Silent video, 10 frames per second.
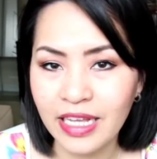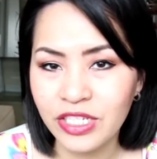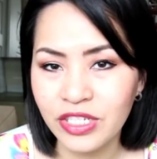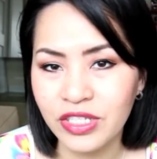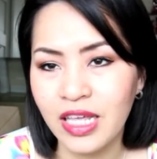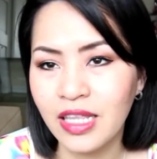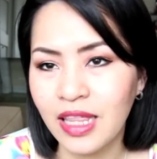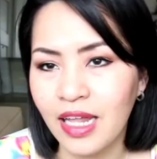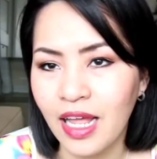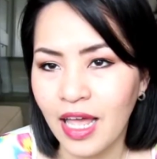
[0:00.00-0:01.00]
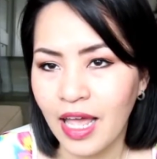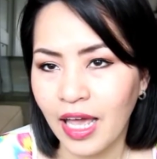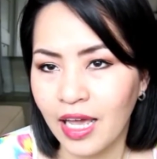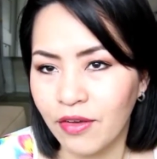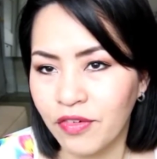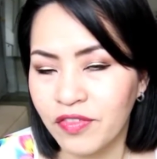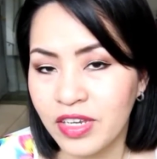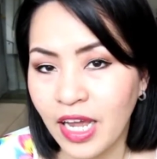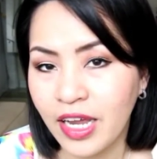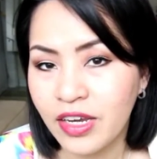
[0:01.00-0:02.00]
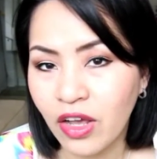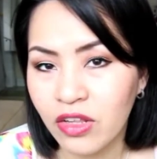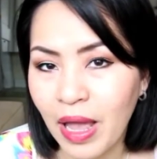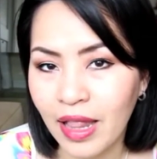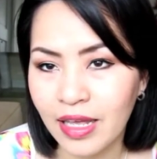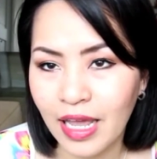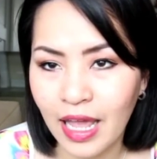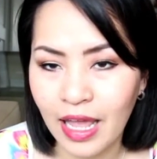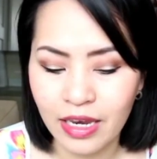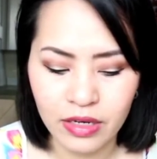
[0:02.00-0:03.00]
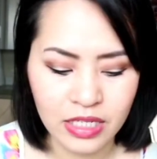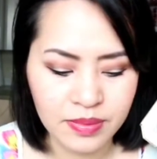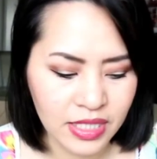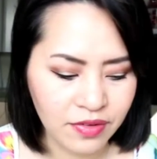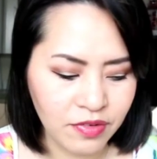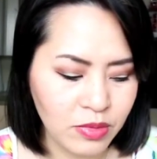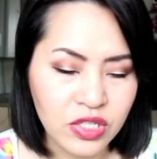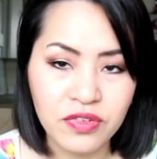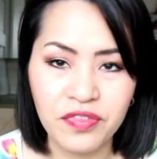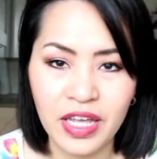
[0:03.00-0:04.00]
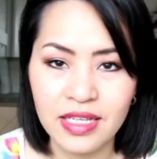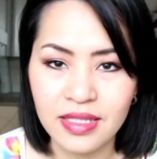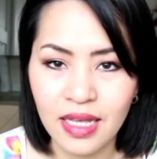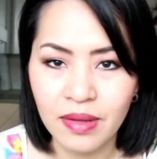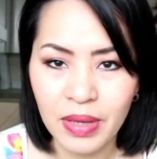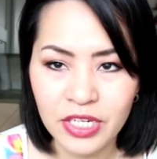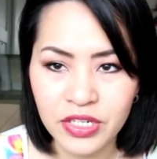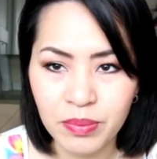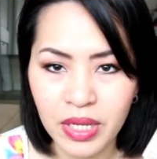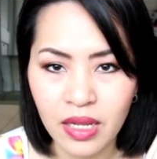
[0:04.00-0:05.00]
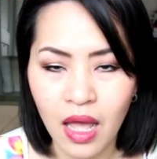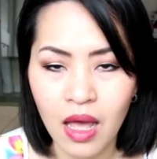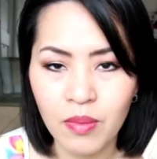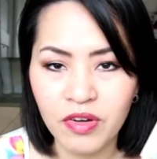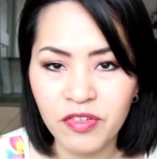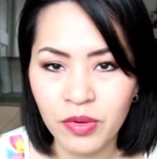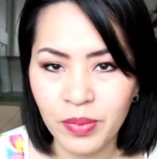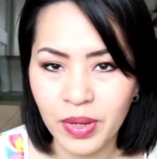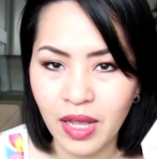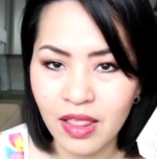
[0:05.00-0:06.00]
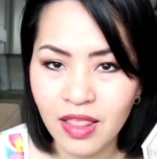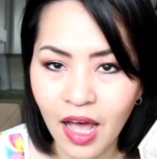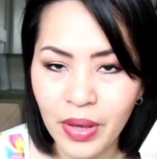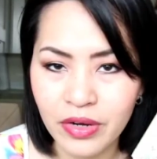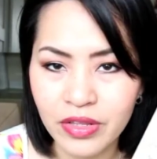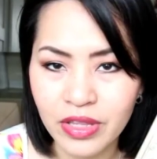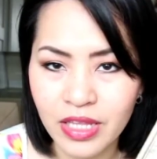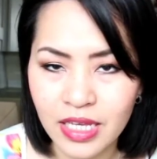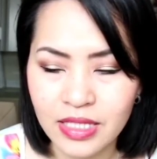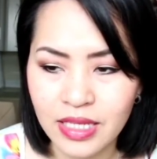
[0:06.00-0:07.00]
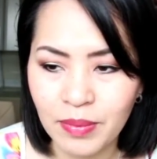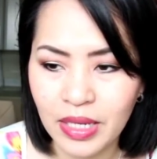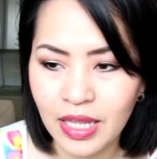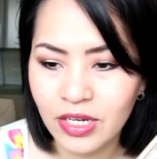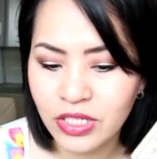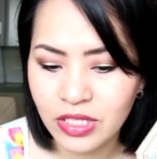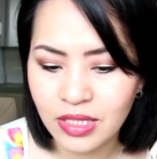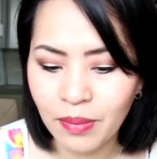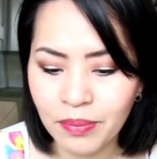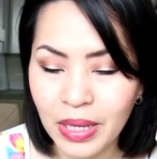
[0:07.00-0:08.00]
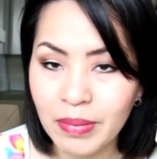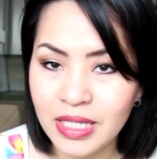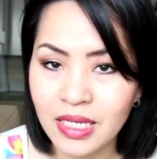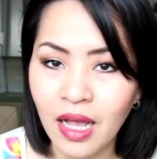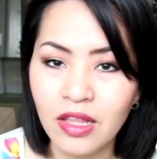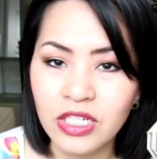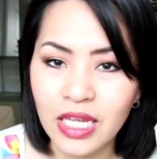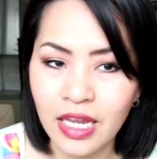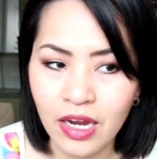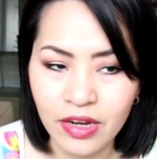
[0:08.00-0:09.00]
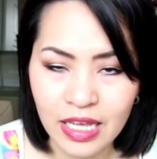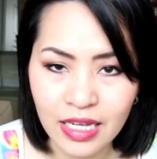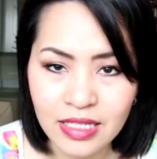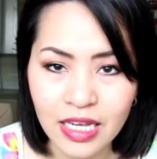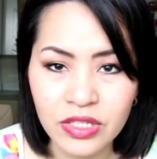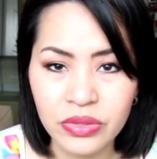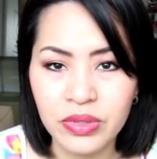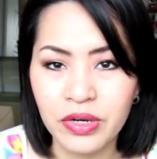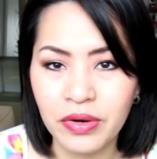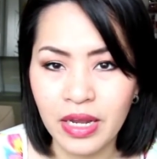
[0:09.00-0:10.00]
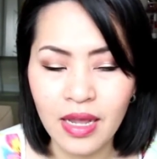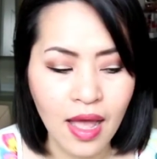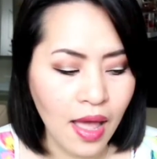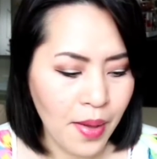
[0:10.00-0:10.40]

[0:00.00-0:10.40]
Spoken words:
I just think that a $59 palette, and especially from Too Faced, it should be performing a lot better than this. I mean, there's some pigmented colors in here, yes, I do agree.